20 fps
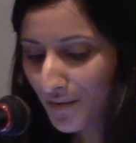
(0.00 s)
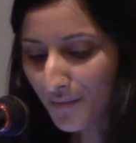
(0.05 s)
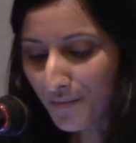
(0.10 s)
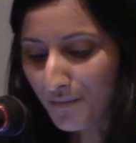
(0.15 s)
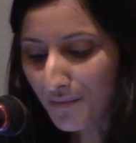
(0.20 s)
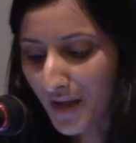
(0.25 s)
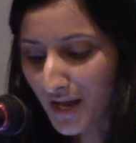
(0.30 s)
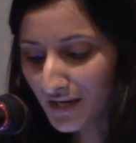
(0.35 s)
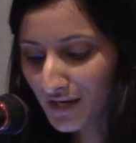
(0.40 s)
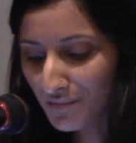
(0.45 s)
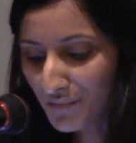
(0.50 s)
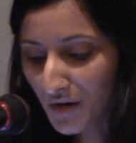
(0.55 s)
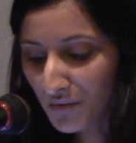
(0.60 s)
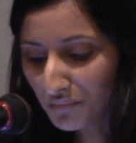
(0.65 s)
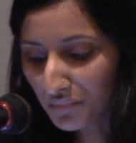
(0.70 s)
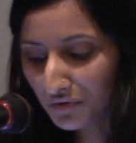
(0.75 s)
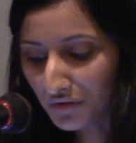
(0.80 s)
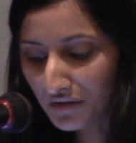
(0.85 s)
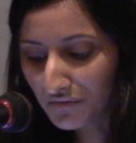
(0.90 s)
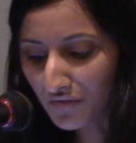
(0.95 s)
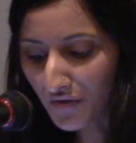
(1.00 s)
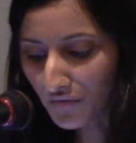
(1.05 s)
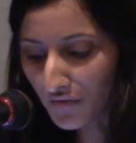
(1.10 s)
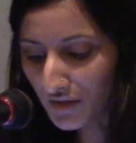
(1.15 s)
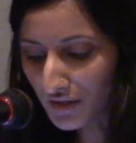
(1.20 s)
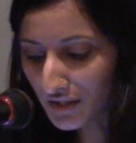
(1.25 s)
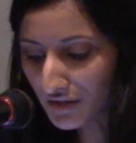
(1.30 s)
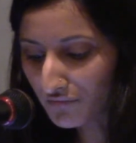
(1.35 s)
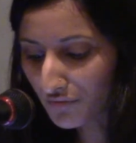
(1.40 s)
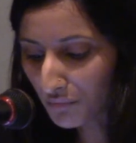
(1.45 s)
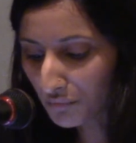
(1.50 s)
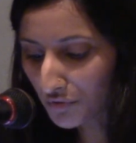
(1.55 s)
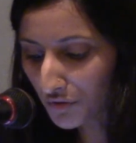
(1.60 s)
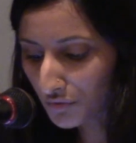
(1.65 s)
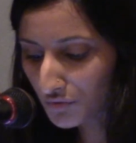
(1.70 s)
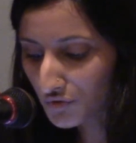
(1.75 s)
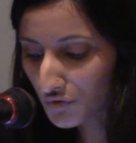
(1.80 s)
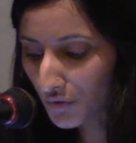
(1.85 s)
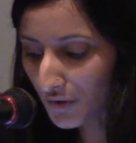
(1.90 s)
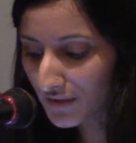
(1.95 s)
Many might believe that the need for
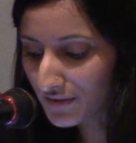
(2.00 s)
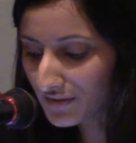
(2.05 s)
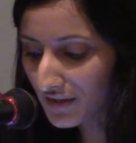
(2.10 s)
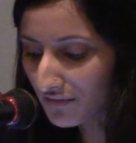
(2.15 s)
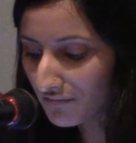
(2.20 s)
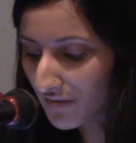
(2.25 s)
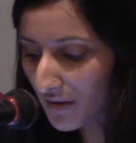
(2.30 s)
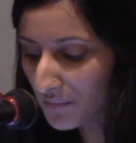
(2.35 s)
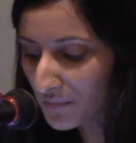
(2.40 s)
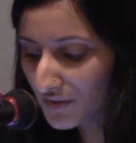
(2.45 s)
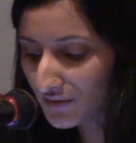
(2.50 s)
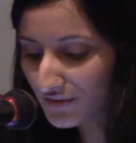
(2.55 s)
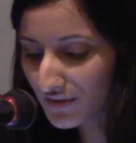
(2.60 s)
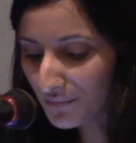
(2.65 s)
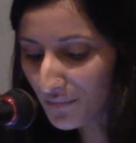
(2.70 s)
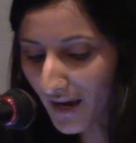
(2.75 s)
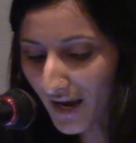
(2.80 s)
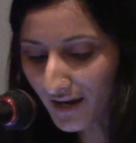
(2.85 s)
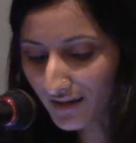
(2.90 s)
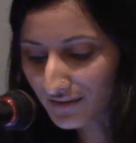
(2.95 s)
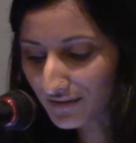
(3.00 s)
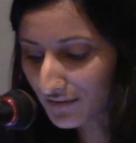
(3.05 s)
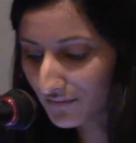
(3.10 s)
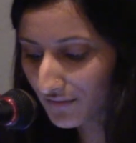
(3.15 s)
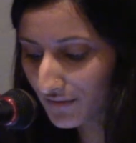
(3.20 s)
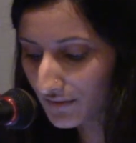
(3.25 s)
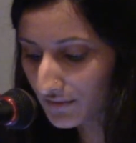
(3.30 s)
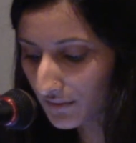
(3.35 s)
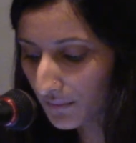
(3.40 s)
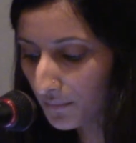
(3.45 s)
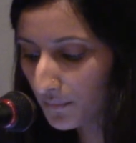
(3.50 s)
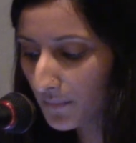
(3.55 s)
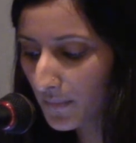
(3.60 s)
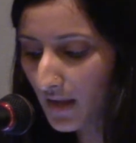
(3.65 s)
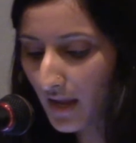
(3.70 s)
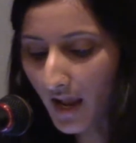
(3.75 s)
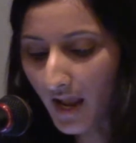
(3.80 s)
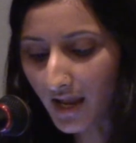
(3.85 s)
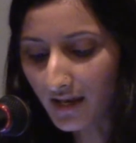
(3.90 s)
pro-choice and feminism activism